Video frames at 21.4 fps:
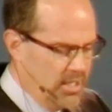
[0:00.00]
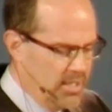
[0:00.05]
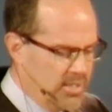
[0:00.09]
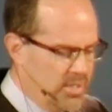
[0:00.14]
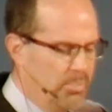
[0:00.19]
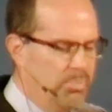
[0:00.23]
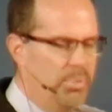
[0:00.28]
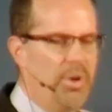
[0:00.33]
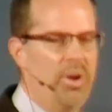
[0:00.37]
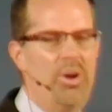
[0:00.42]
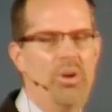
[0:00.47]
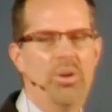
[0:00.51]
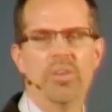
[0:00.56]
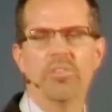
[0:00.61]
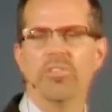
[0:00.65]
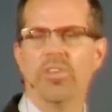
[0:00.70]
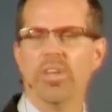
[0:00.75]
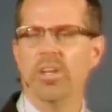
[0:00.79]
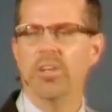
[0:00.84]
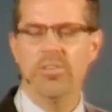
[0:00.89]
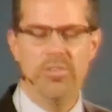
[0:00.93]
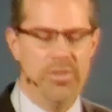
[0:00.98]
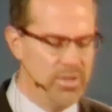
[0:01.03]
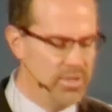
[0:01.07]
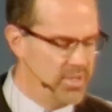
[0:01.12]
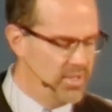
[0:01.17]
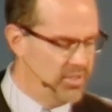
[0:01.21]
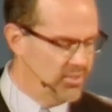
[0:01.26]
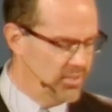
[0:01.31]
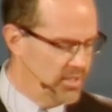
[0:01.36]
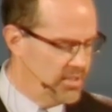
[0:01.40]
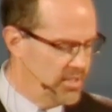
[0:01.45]
And so Paul is going to
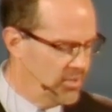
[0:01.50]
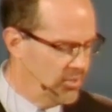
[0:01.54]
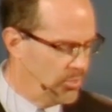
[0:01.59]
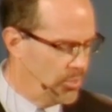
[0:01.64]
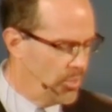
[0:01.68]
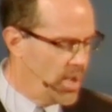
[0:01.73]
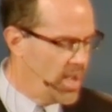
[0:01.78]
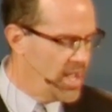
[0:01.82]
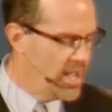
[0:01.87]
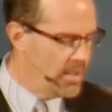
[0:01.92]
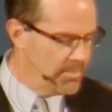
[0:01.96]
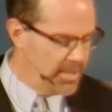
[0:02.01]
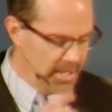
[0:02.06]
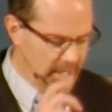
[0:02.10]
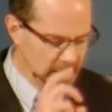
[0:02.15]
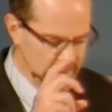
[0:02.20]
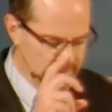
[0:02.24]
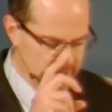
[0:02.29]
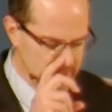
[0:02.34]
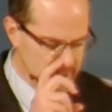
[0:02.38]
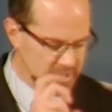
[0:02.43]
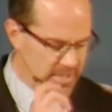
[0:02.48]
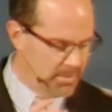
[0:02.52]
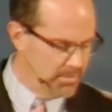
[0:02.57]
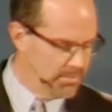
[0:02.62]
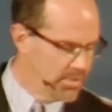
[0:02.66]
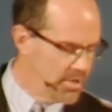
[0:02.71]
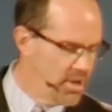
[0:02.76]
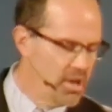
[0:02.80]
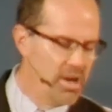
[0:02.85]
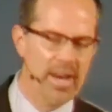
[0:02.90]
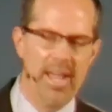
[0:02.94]
do this in this way. I'm going to give you just a
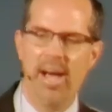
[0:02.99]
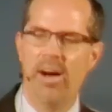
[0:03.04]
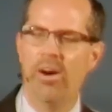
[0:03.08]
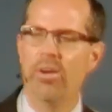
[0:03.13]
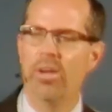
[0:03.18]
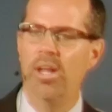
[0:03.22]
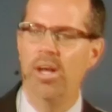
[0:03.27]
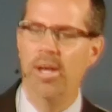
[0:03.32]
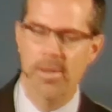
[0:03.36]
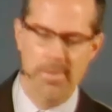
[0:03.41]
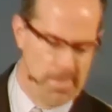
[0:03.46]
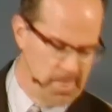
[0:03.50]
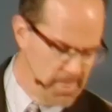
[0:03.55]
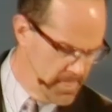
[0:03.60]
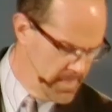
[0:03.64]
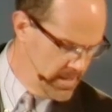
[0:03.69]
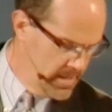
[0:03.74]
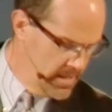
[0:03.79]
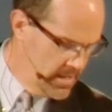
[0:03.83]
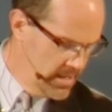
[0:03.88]
broad outline.